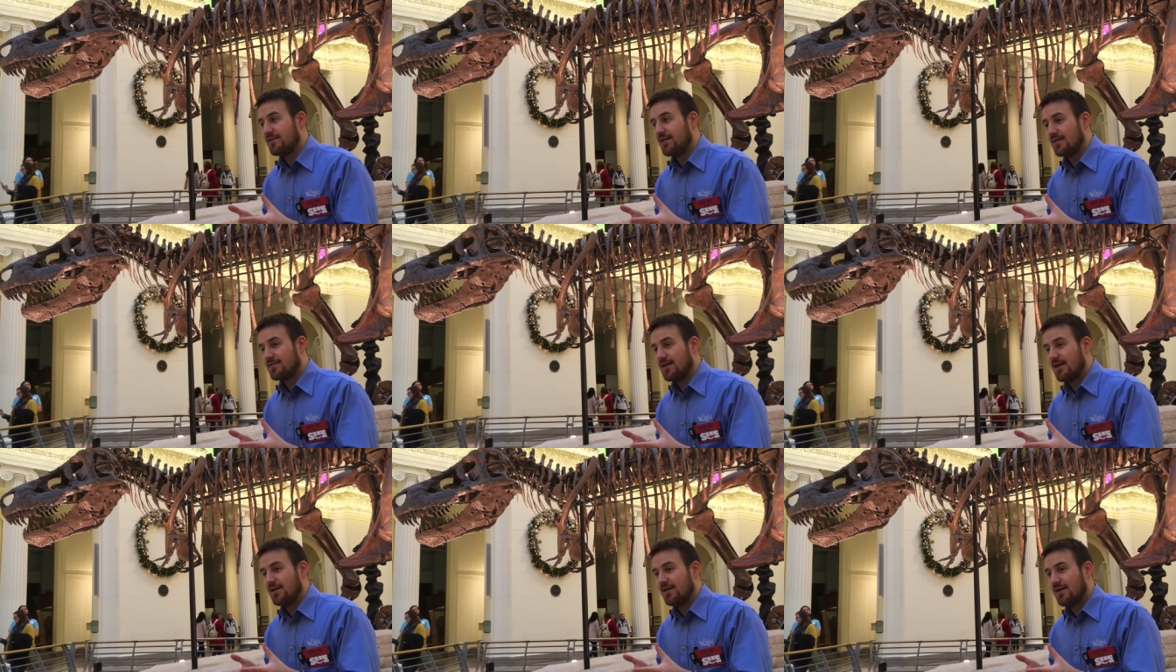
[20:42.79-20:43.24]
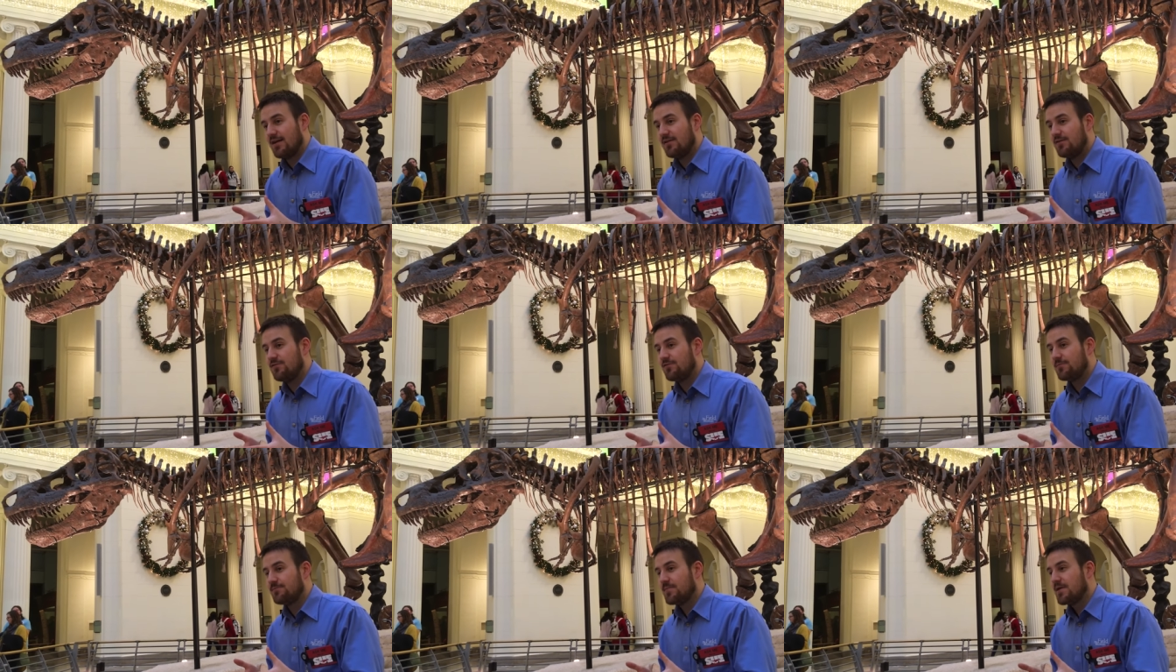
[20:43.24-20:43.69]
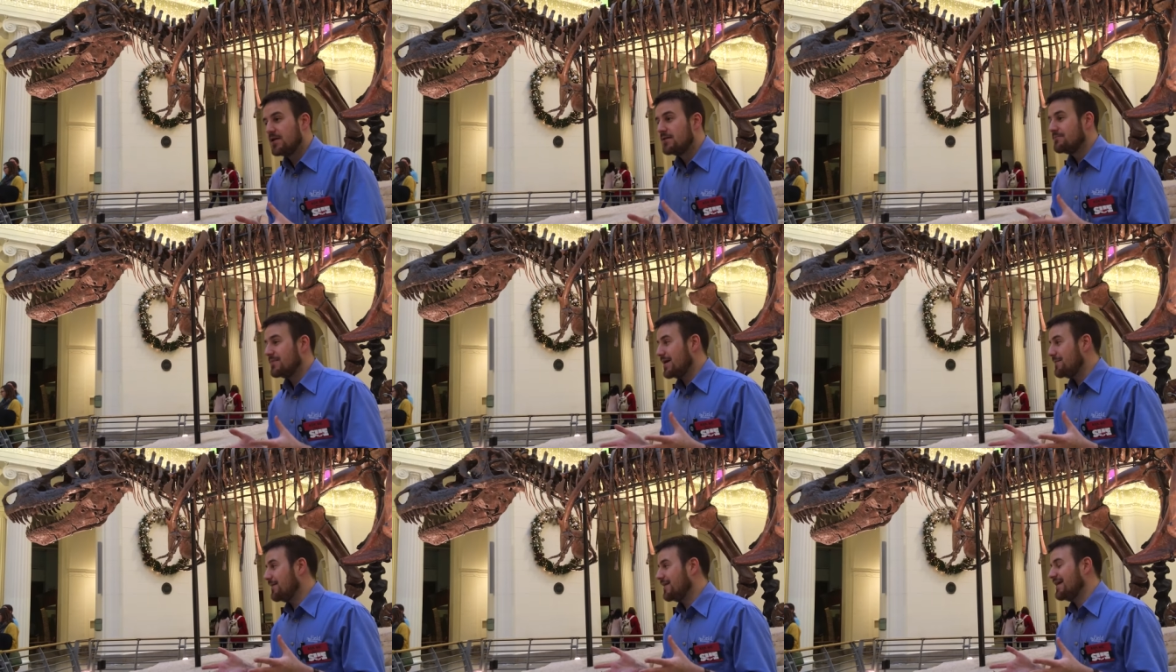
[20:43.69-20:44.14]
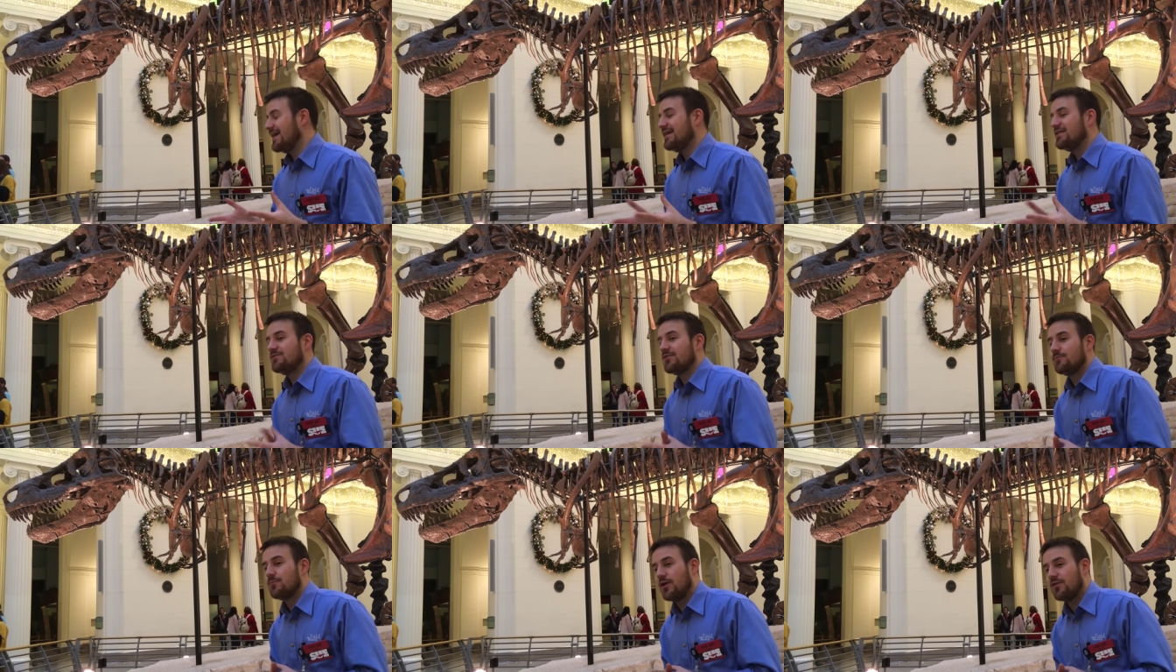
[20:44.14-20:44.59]
at that age? Maybe they
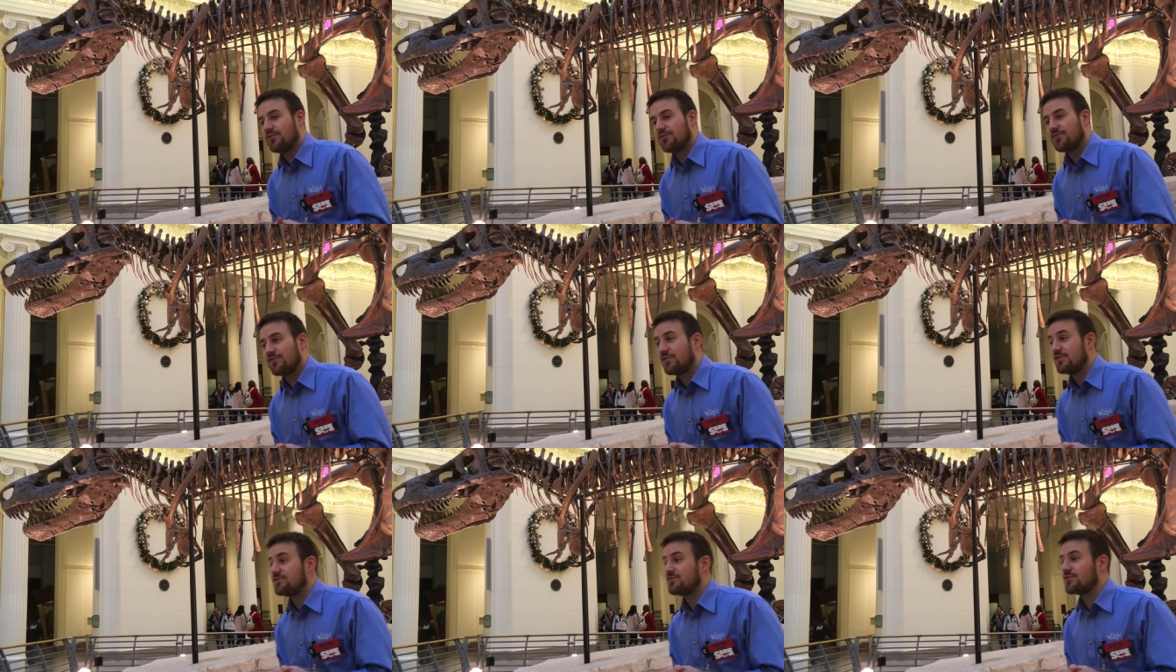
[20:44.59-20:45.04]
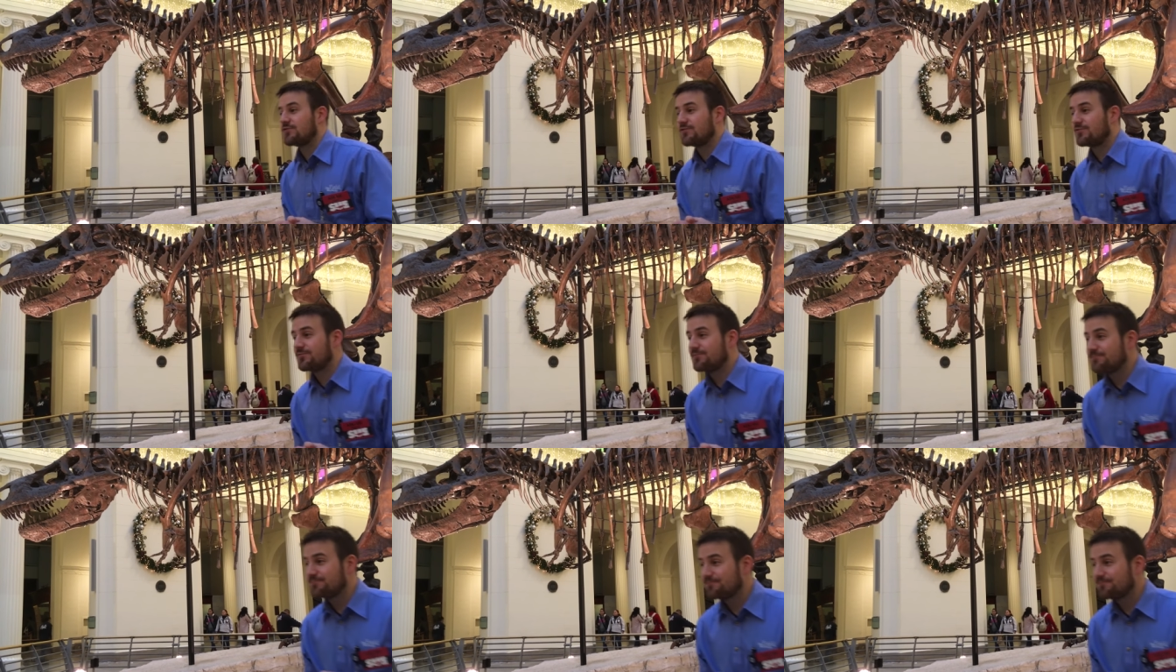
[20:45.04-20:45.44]
eat their brothers and sisters.